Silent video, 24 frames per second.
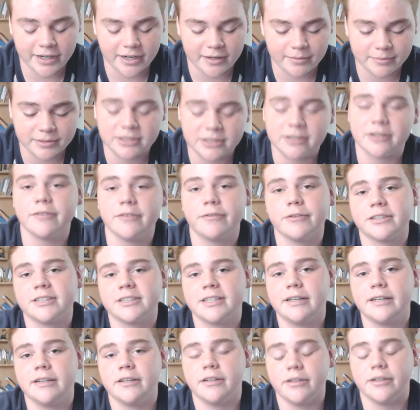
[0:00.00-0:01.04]
I'm sorry for
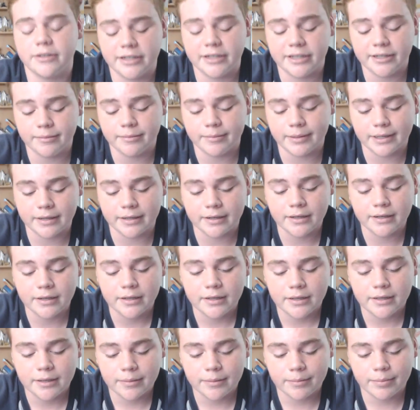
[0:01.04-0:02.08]
stating your name, man,
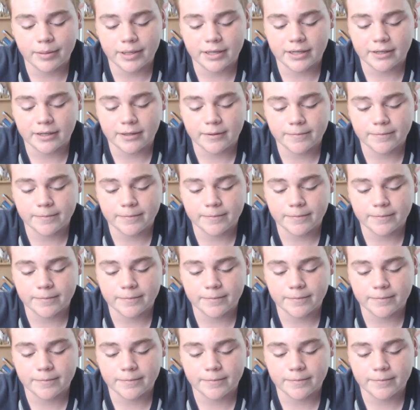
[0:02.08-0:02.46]
but,